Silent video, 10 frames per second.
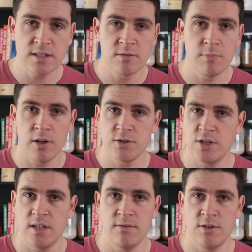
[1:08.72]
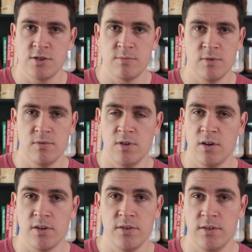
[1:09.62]
need to blanch any vegetable
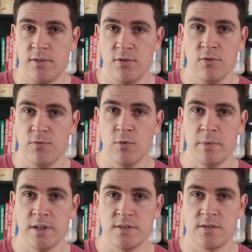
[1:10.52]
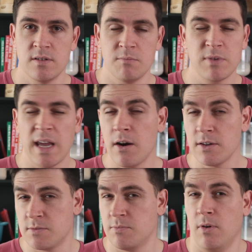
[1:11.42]
longer than 3 or 4 minutes.
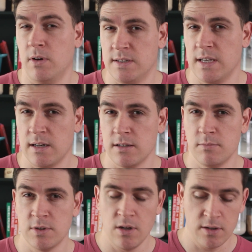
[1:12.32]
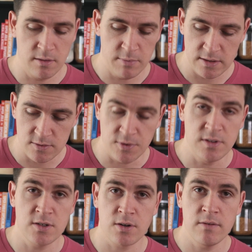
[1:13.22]
Carrots probably take a little bit longer, but with
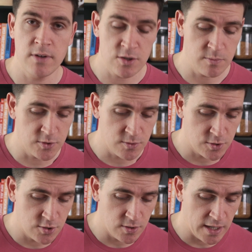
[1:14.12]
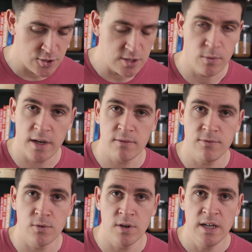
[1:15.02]
these green vegetables, what you're actually waiting
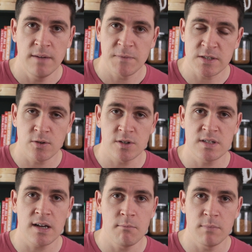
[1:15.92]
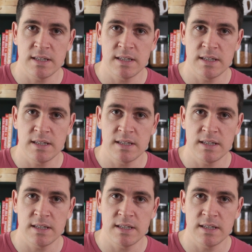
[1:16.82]
for is not a time,